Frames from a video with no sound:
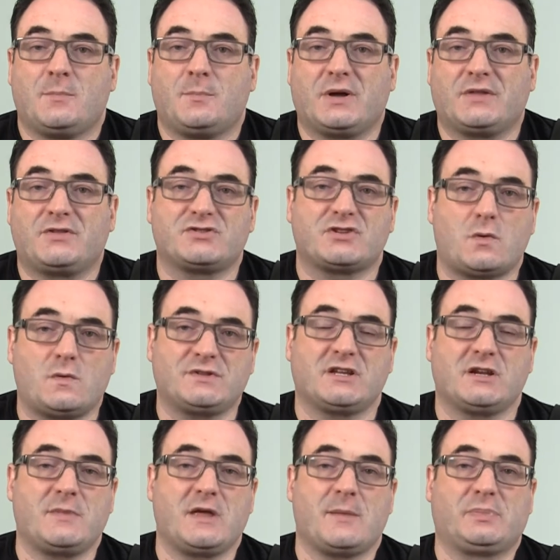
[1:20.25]
But there's always going
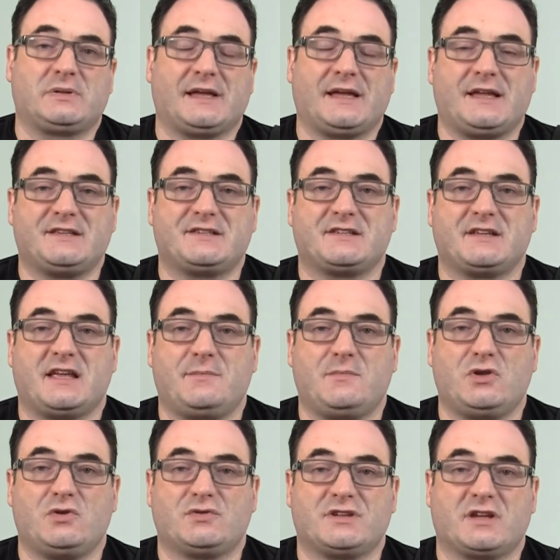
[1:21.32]
to be a place in
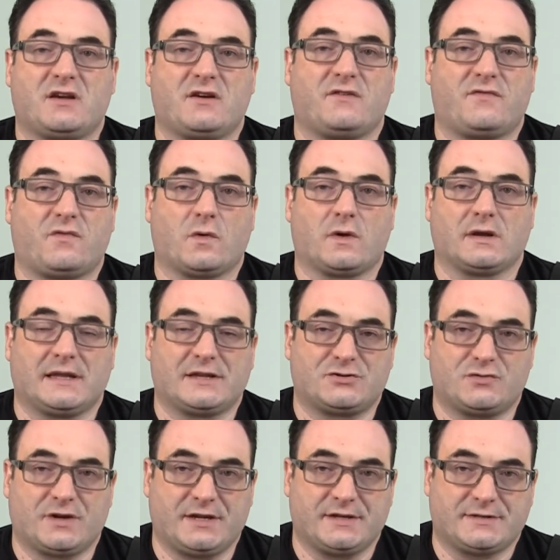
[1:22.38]
music for
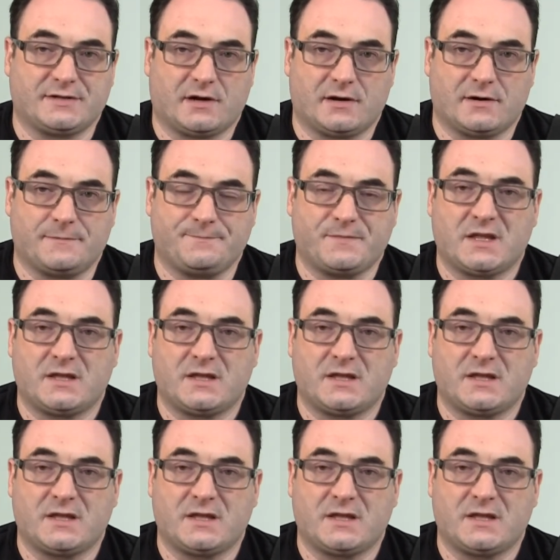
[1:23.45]
electric guitar.